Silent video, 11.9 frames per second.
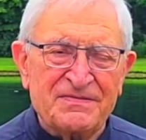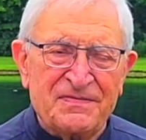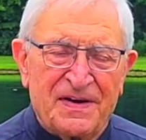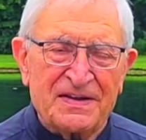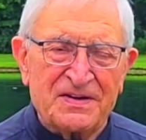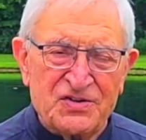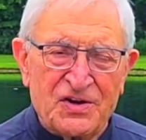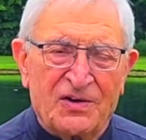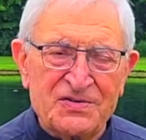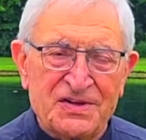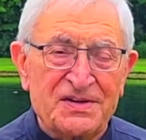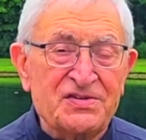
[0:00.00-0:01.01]
Father
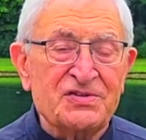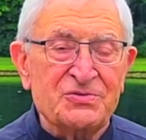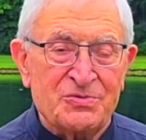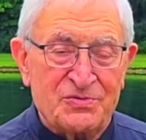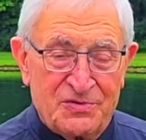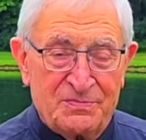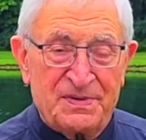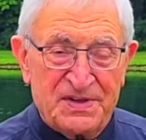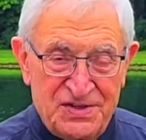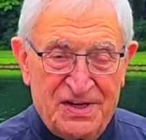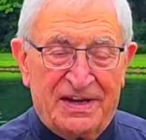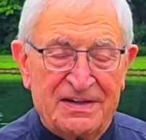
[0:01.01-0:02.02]
Justin, soon to be
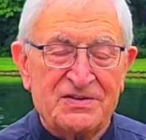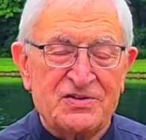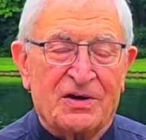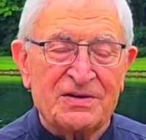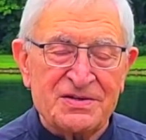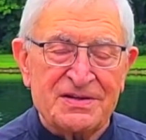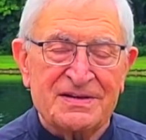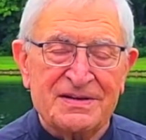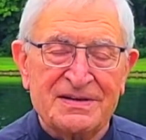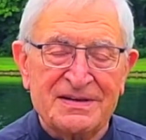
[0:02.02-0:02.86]
Saint Justin,